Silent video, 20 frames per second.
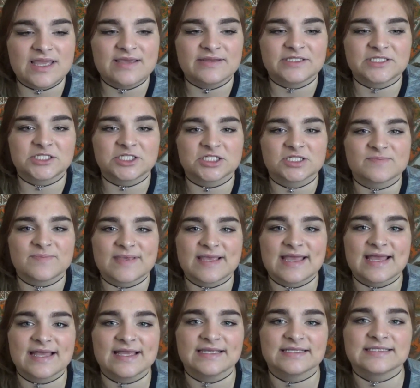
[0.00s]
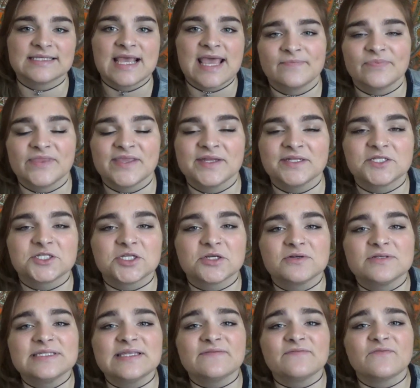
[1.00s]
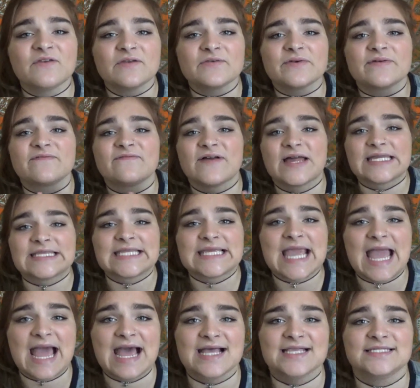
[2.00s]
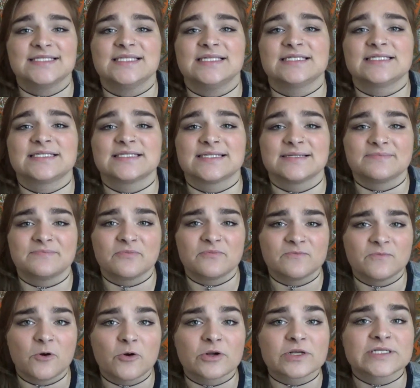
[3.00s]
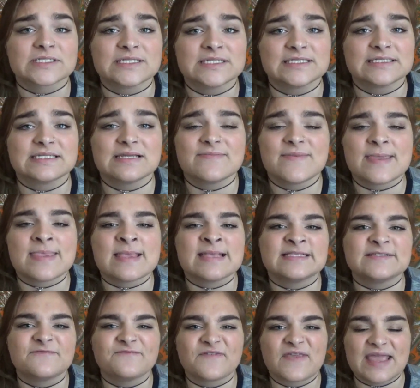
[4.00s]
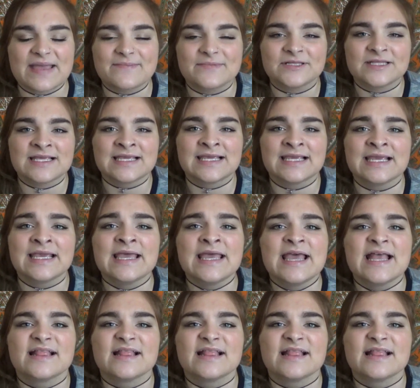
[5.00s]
it's just because it shows that Feyre finally has this support system and this family